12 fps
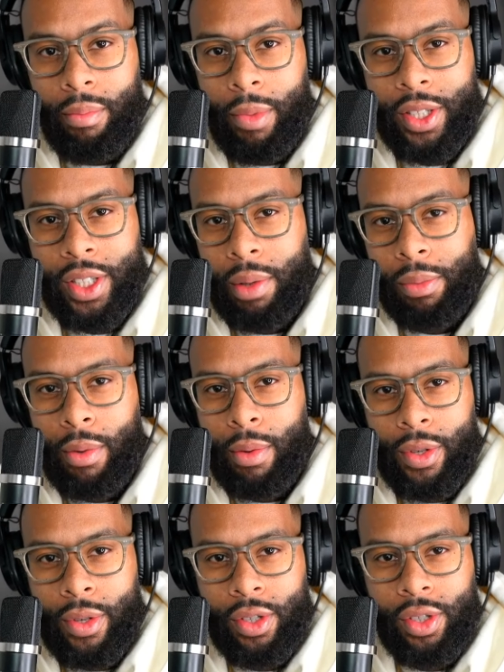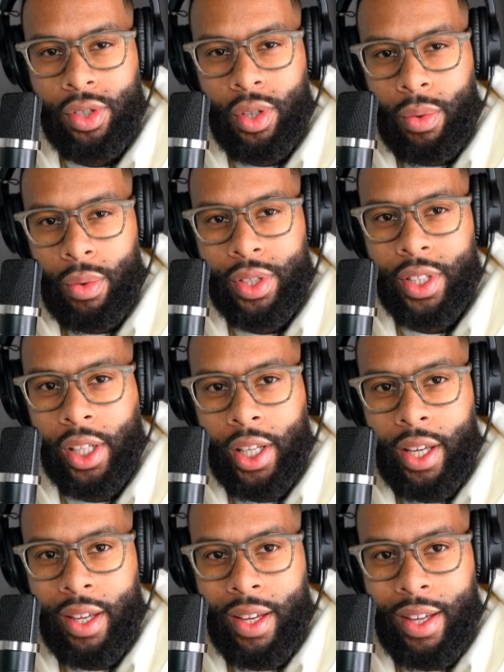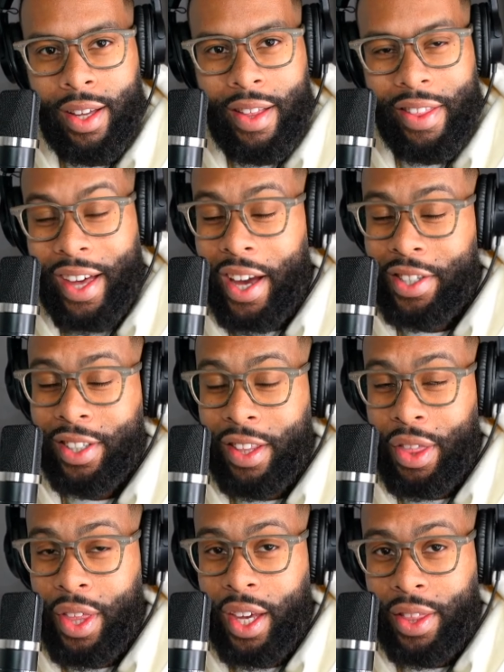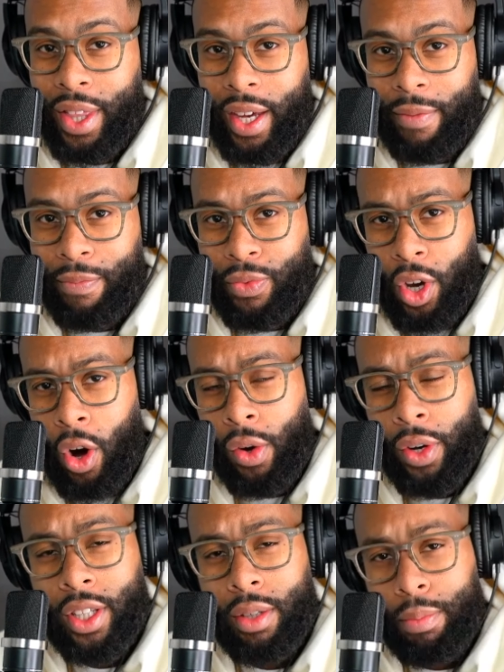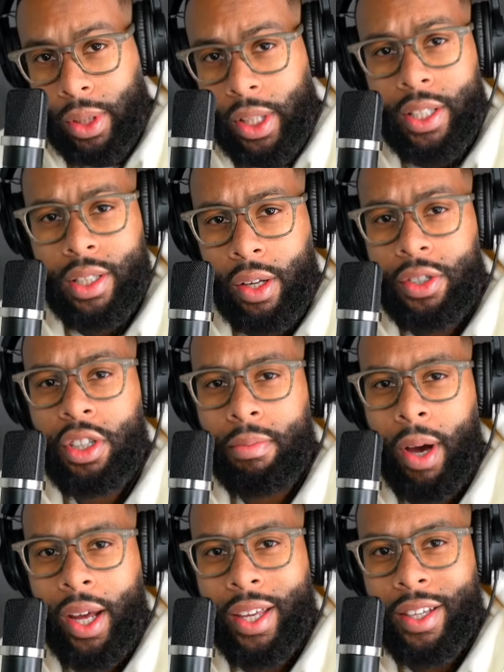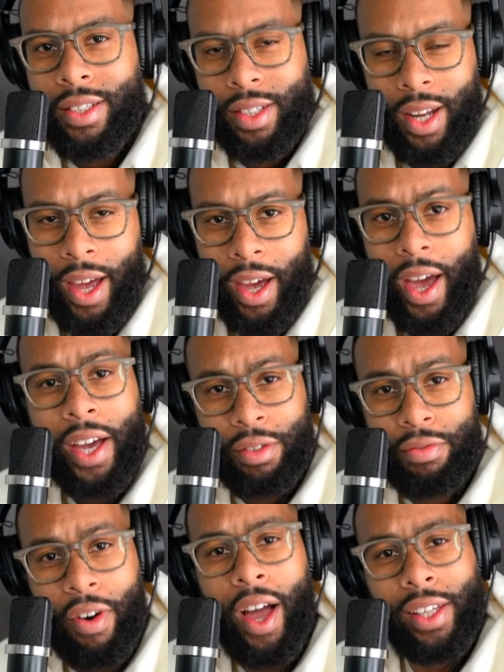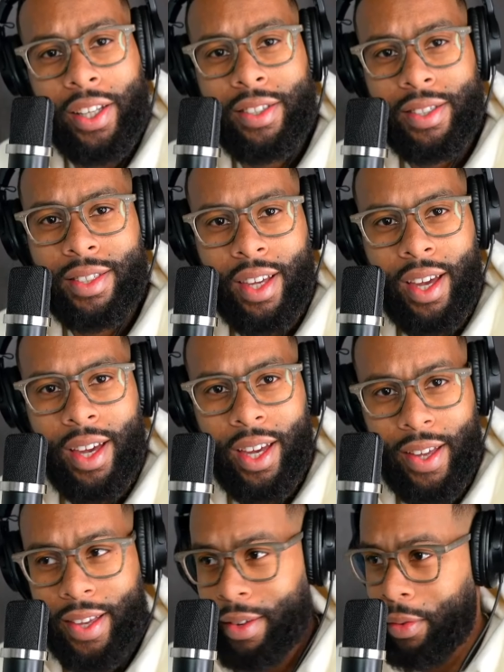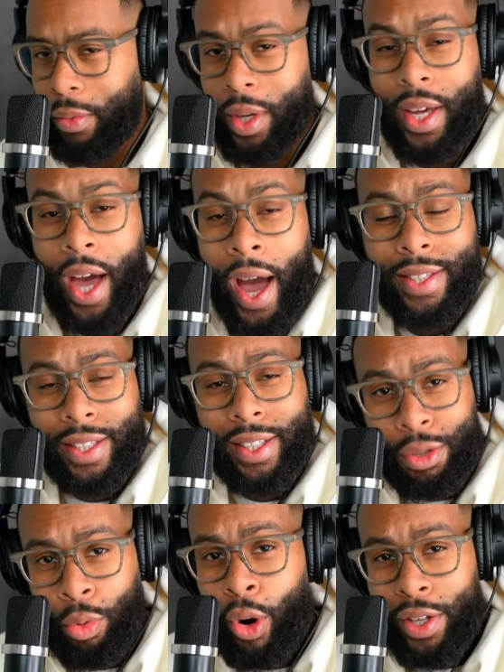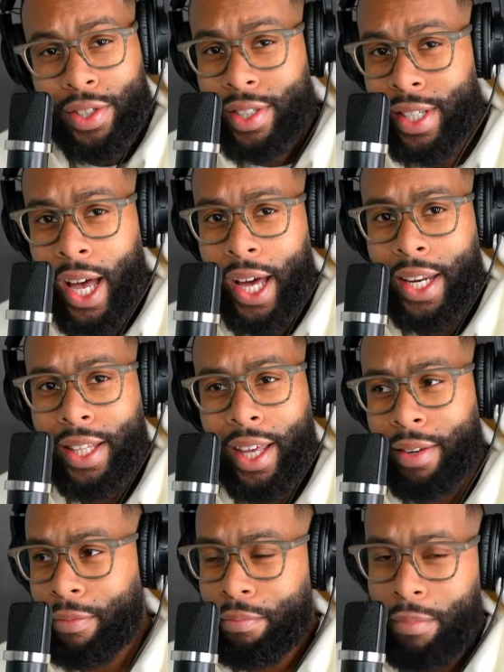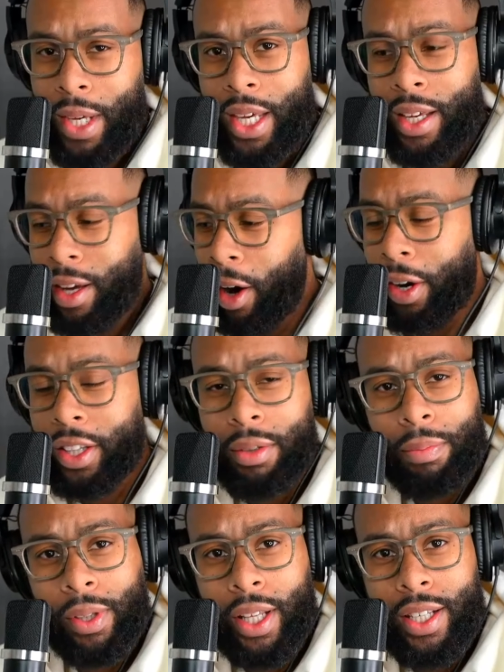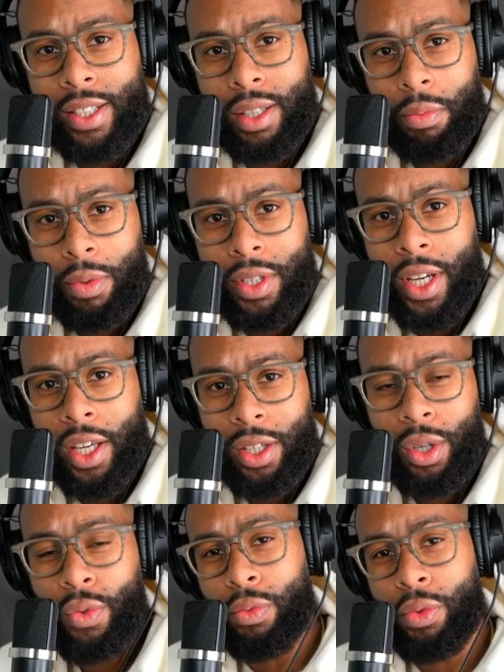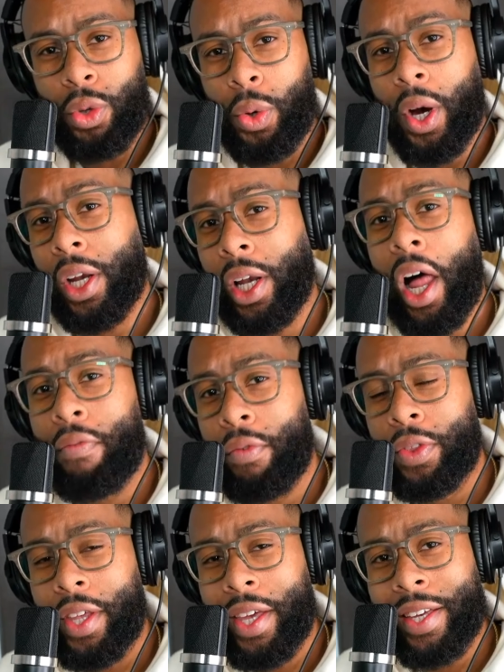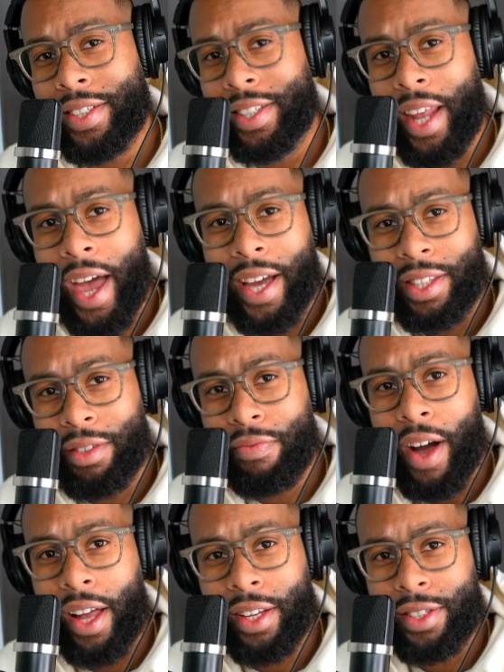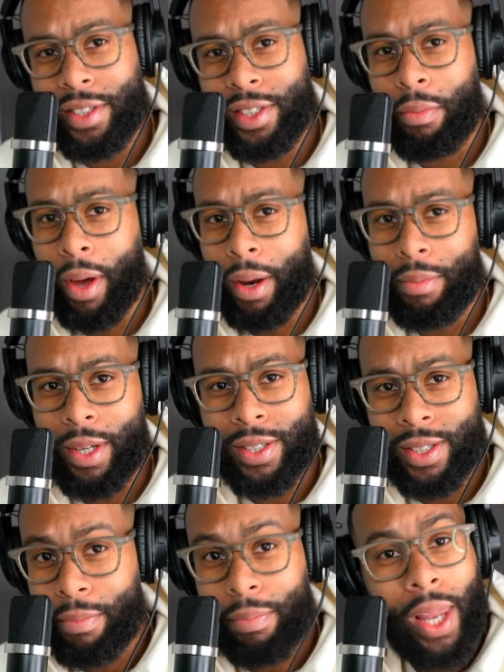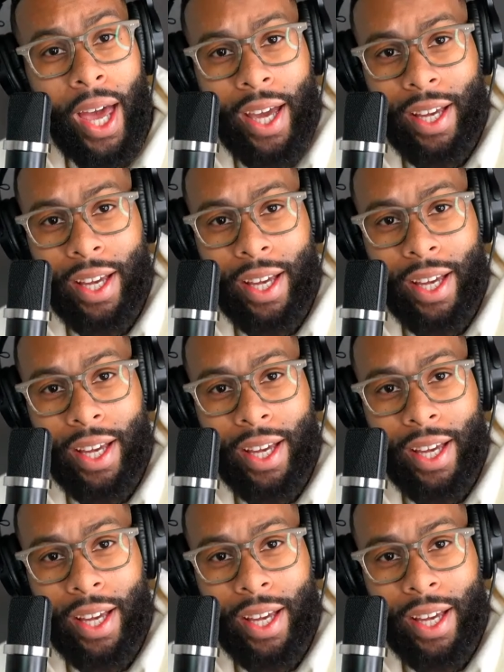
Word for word: Man, some liberals are so silly. They actually think that calling the police on somebody is an act of violence. we gotten to this point in society that me calling the police to protect you from doing unlawful things is an act of violence to somebody because they're black.